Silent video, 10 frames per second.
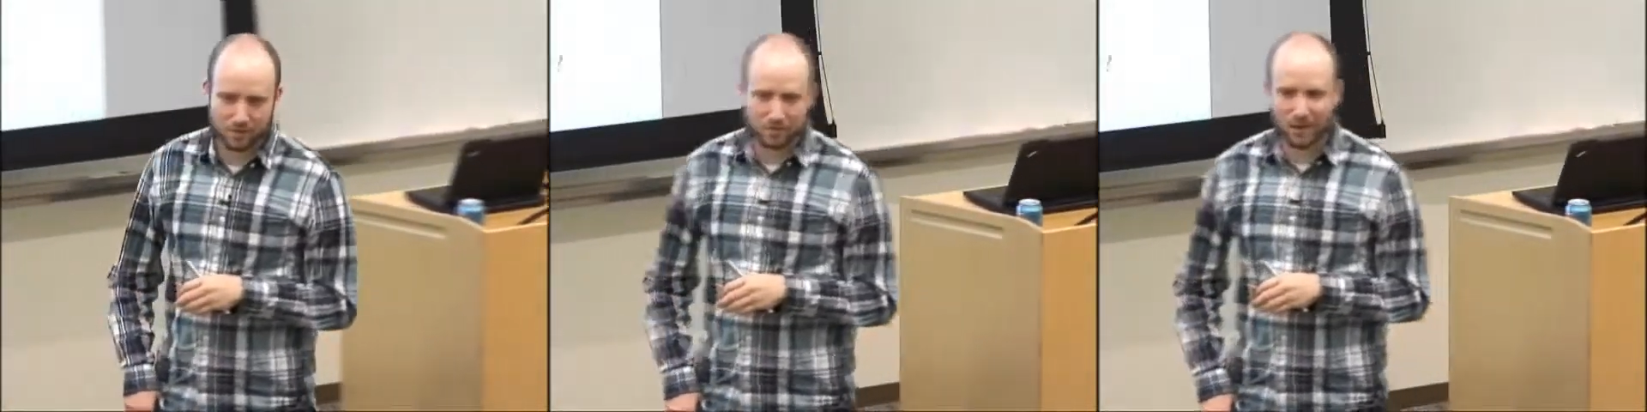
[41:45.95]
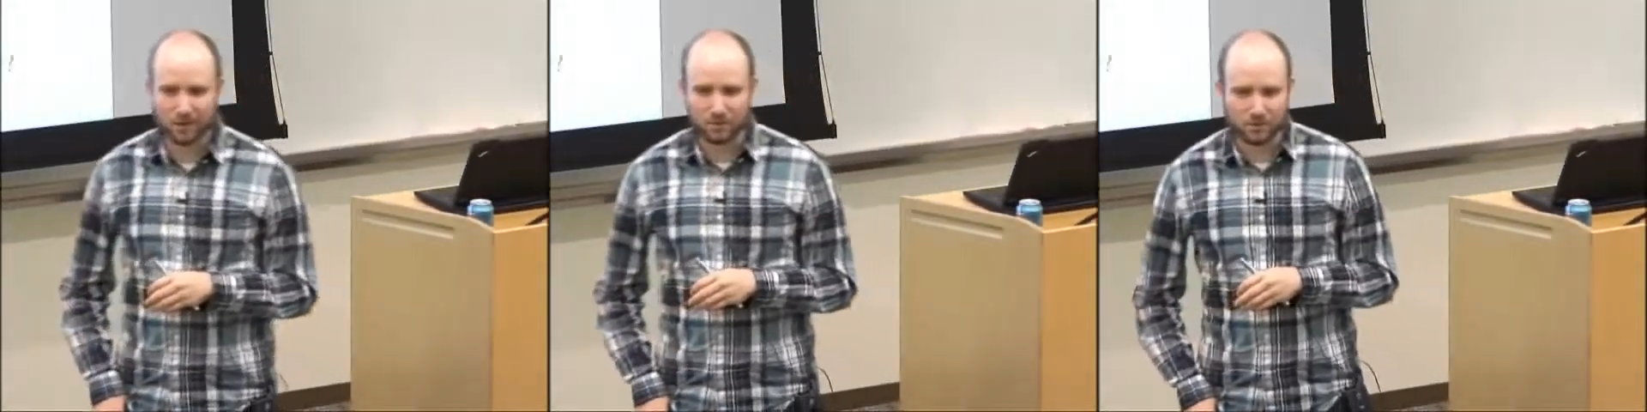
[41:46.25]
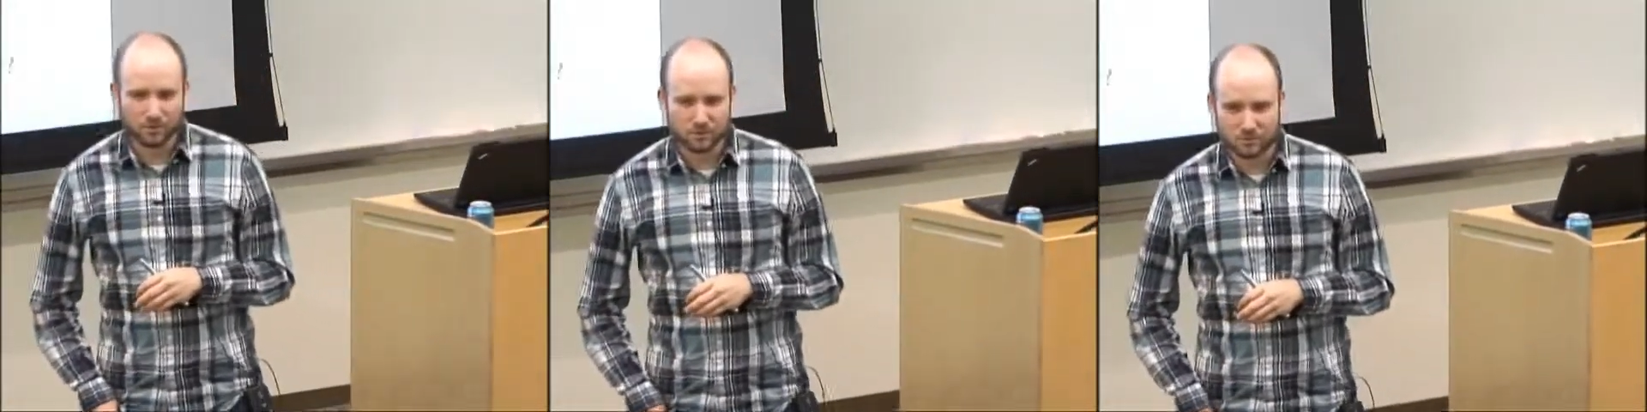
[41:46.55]

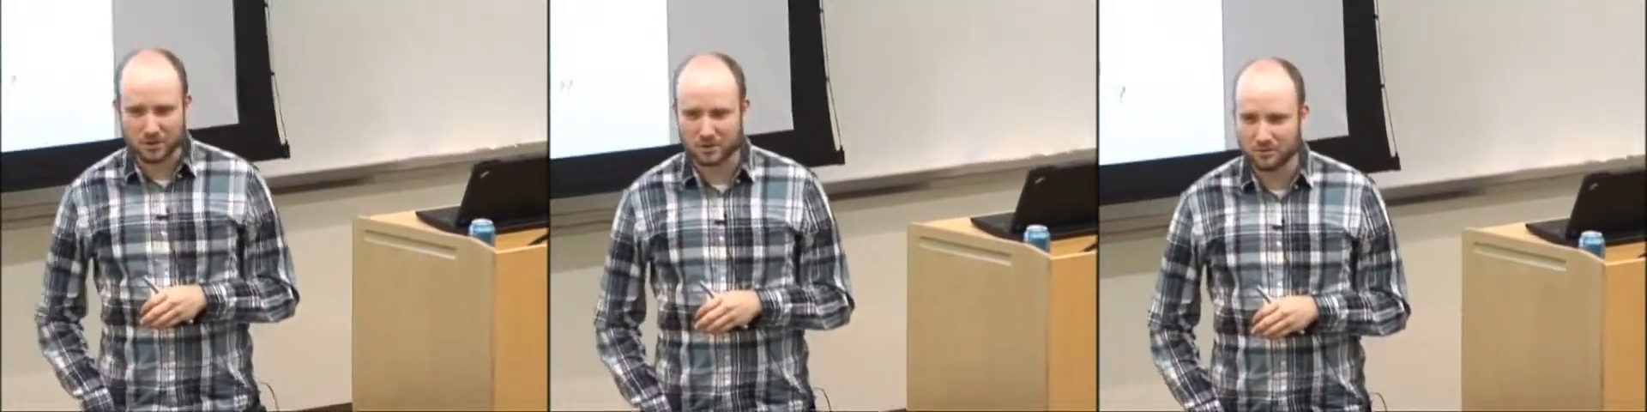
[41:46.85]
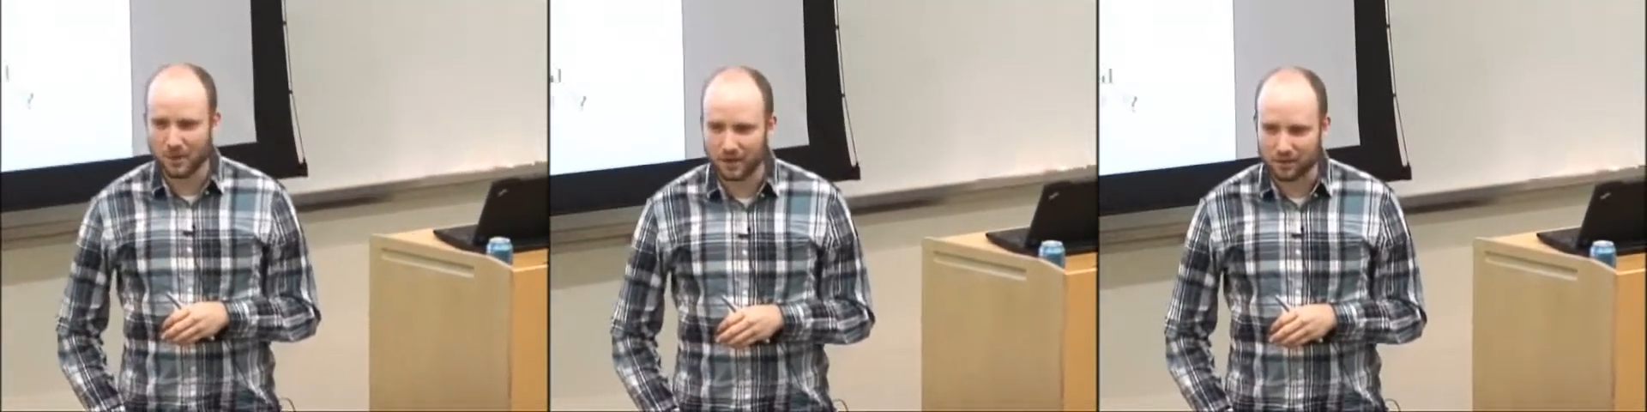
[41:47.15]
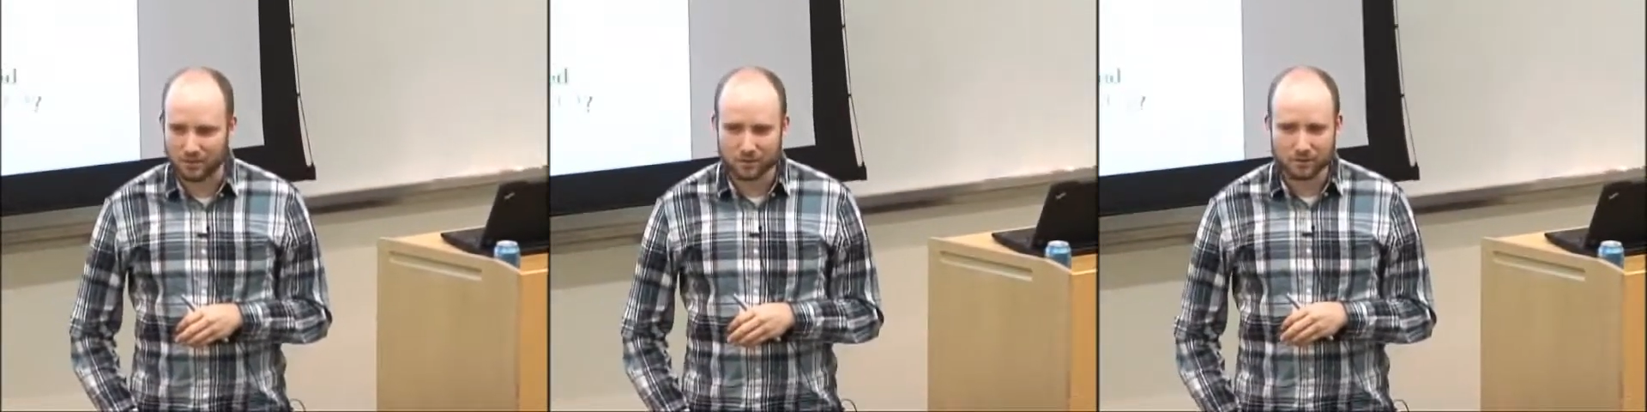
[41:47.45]
polymers, directed
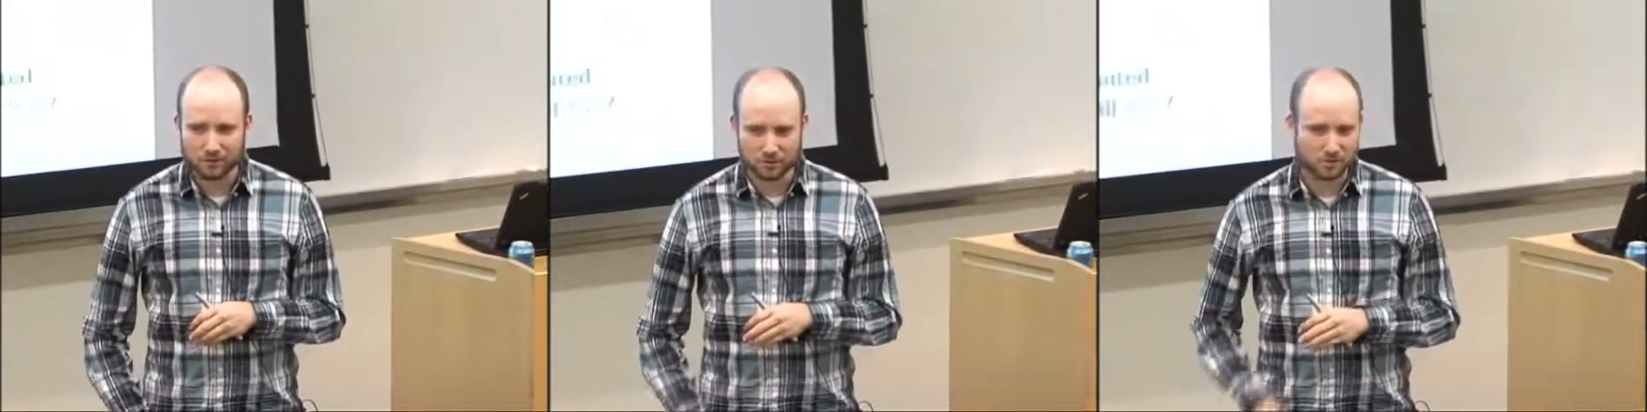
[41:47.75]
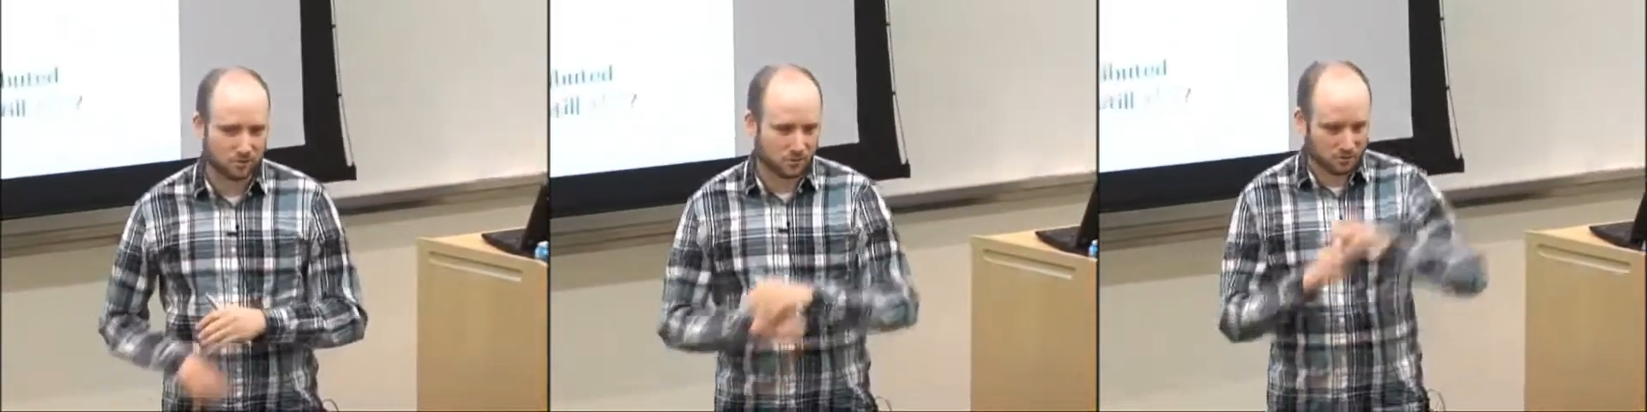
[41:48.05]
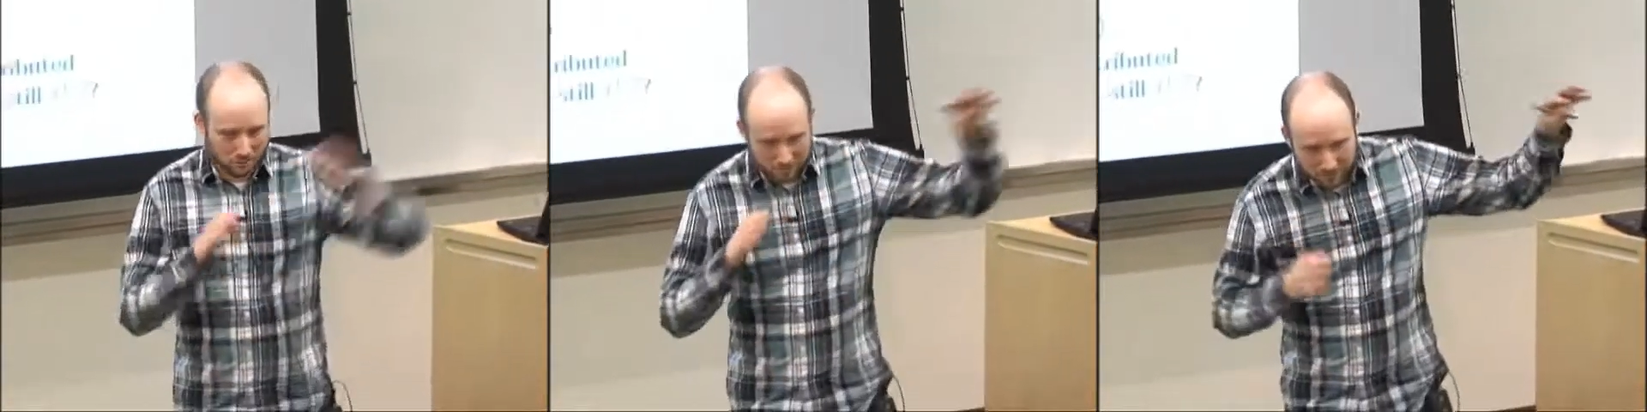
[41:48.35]
polymers, which is
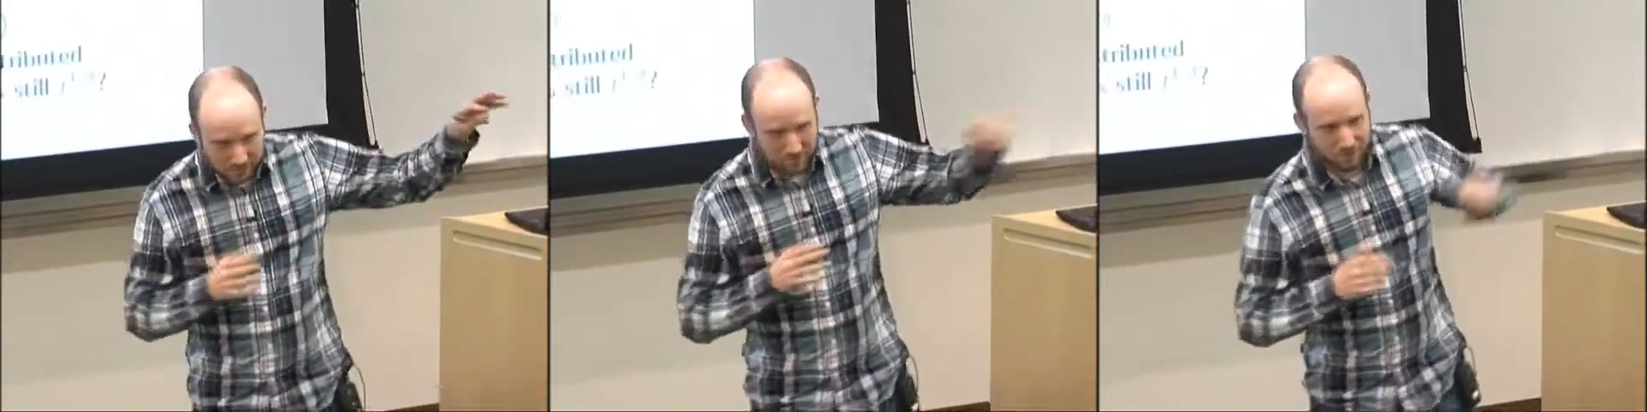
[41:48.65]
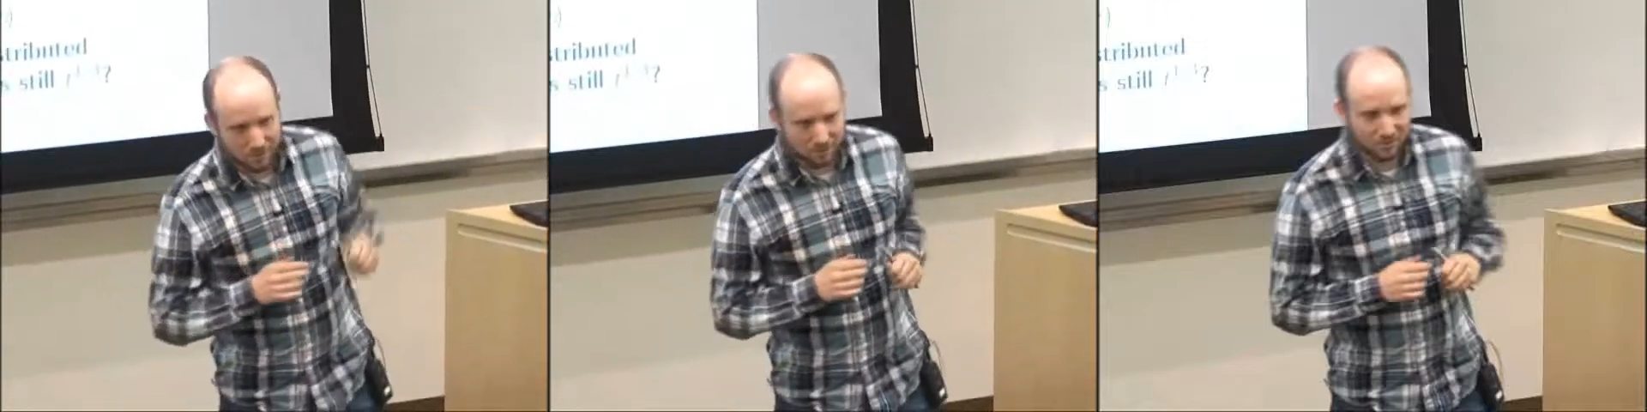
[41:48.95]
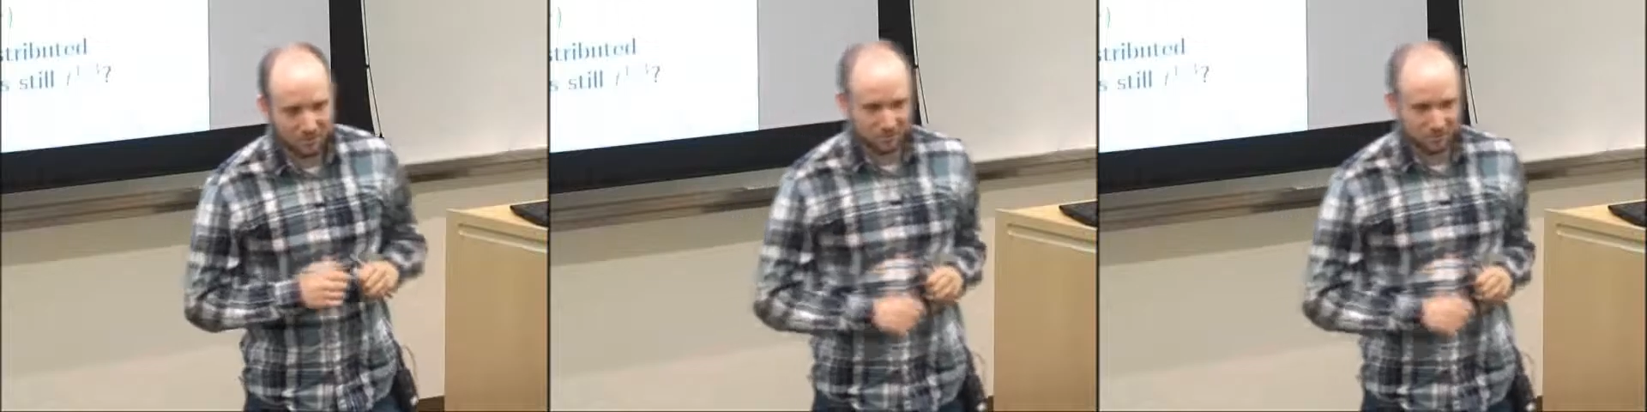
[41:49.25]
something